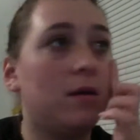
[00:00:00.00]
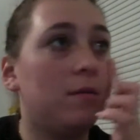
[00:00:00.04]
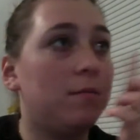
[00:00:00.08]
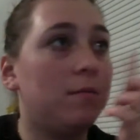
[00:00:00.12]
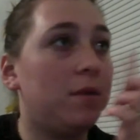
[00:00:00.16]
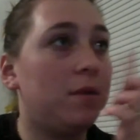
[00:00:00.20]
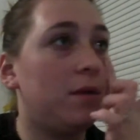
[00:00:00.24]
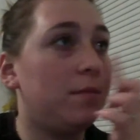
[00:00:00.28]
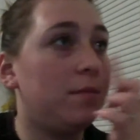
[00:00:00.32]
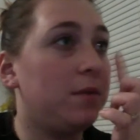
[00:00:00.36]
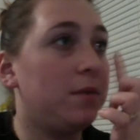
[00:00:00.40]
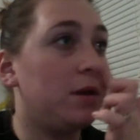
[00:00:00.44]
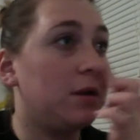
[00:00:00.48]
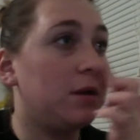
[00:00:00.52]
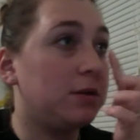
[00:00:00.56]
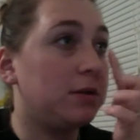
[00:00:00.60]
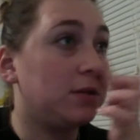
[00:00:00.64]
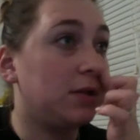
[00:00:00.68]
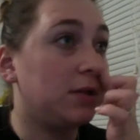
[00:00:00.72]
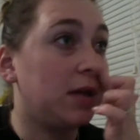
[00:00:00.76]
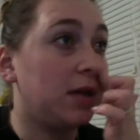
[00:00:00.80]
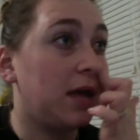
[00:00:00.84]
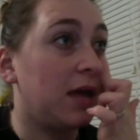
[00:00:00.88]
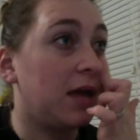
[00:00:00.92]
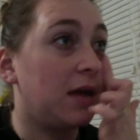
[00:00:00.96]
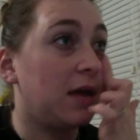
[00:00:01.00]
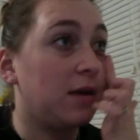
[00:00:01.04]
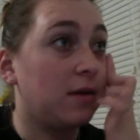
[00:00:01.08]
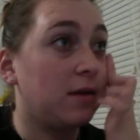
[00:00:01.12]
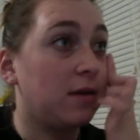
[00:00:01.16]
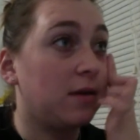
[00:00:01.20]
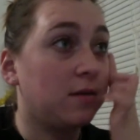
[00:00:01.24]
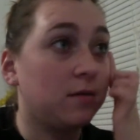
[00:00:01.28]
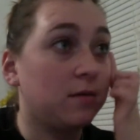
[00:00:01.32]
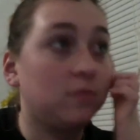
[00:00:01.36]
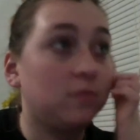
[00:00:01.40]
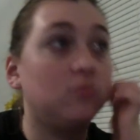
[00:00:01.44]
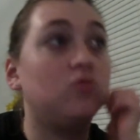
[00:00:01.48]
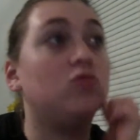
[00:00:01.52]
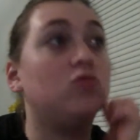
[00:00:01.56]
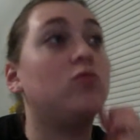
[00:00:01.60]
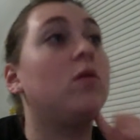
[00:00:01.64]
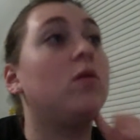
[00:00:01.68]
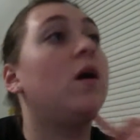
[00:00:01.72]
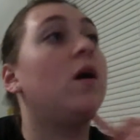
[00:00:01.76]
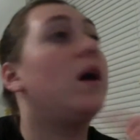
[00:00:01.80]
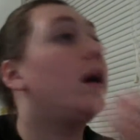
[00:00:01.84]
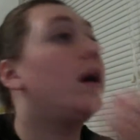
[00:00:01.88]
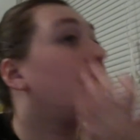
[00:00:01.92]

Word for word: but I mean it's like dry,